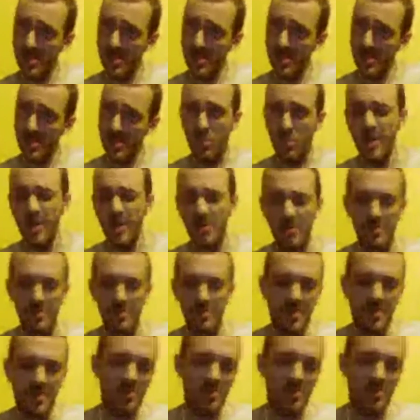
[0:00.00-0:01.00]
aware of
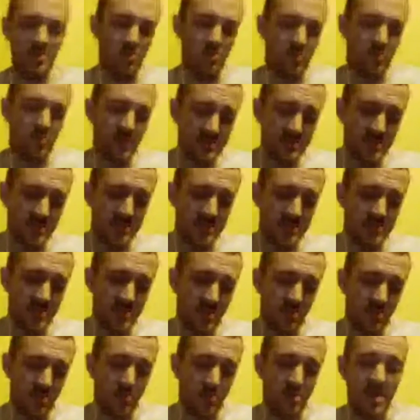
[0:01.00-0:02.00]
the other races
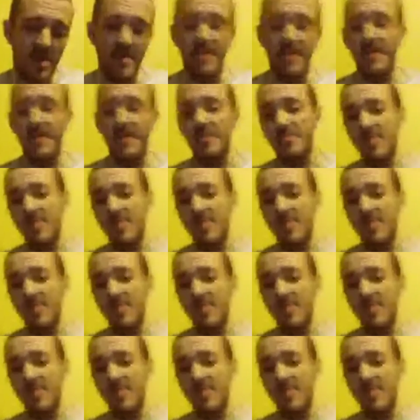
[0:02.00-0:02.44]
that were hiding